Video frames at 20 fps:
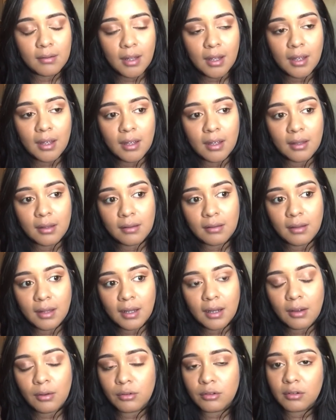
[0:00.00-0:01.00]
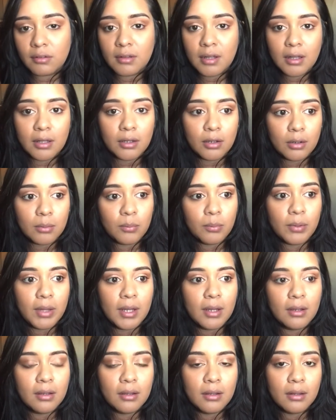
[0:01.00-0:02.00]
and like I was just telling her
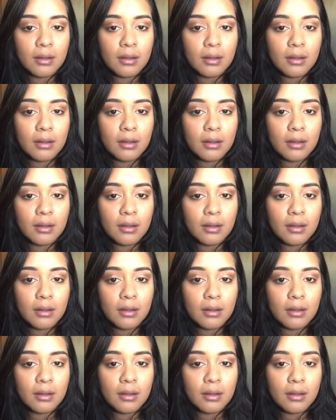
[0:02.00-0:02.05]
like